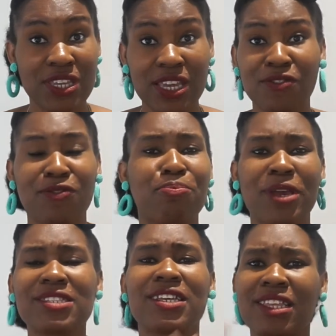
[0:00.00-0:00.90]
if
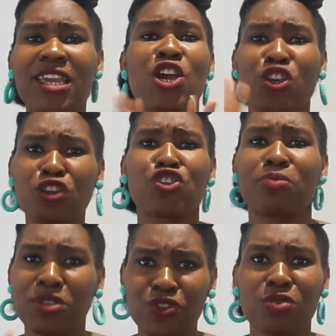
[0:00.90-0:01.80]
basically your
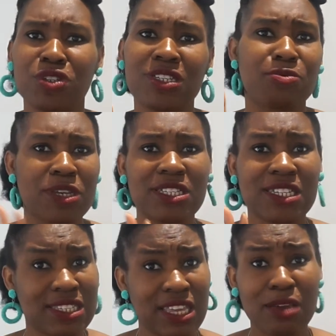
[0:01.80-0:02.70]
job description is basically
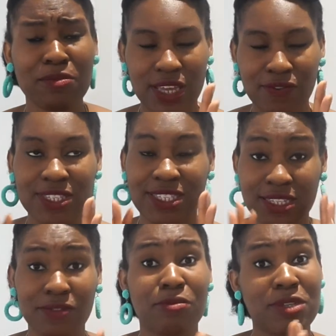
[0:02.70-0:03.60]
the same, if it's
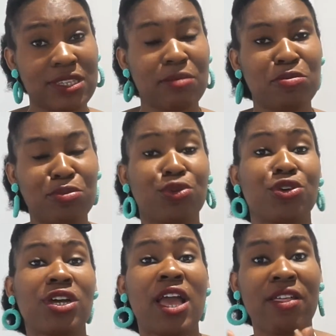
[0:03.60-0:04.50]
still from the same
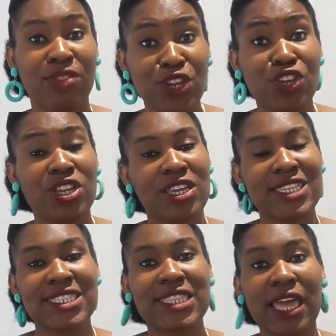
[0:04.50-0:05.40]
employer, then you can
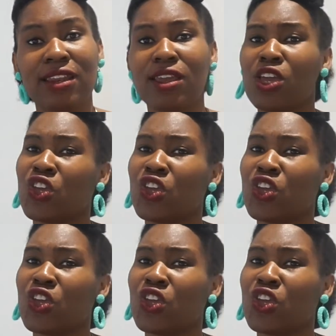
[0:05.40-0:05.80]
extend.